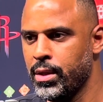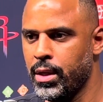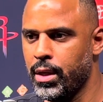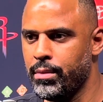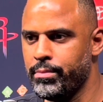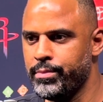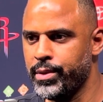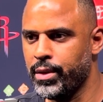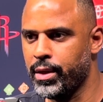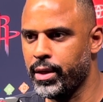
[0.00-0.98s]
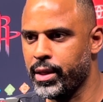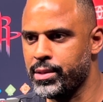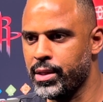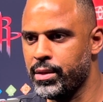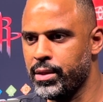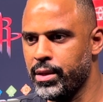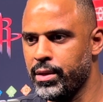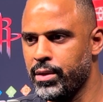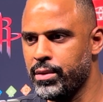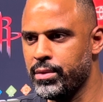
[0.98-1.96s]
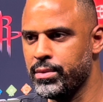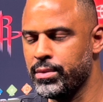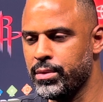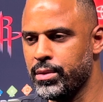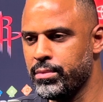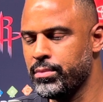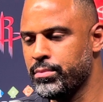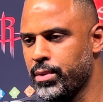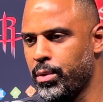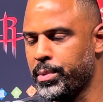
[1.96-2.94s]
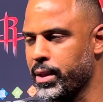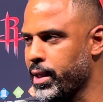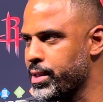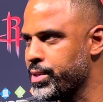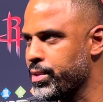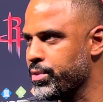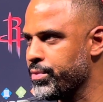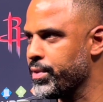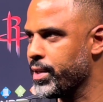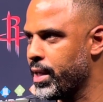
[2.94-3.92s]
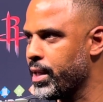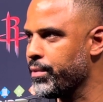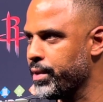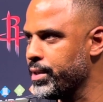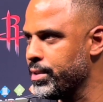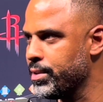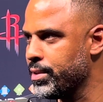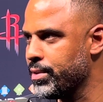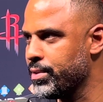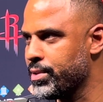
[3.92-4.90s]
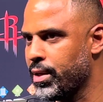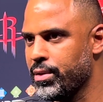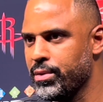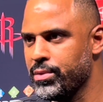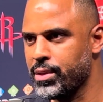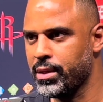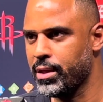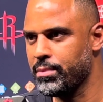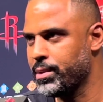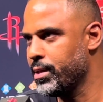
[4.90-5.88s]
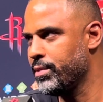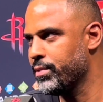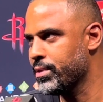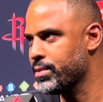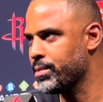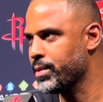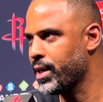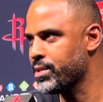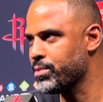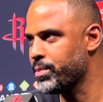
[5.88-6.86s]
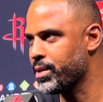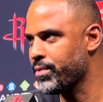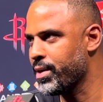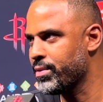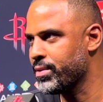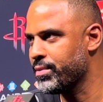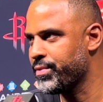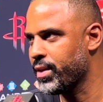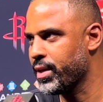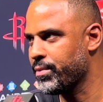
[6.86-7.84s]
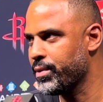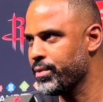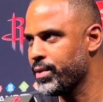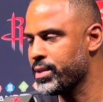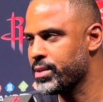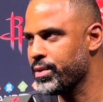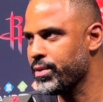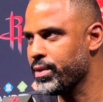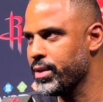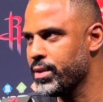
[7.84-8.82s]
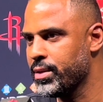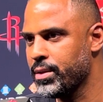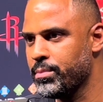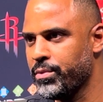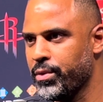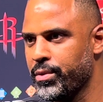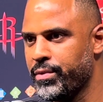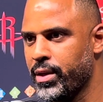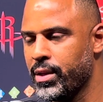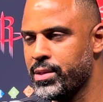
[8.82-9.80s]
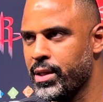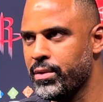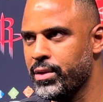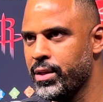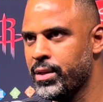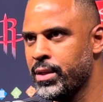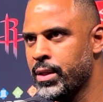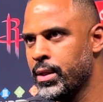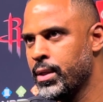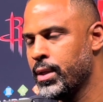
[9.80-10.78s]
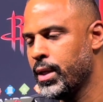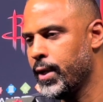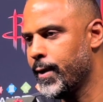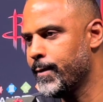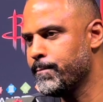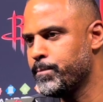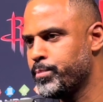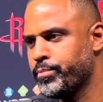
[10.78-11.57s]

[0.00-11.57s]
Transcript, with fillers: um, you know, like I said, the opening night jitters for a guy like Reed, you know, you saw those. I think, but even some of the guys who've been around, it felt like we were rushed early before we finally settled in. Um,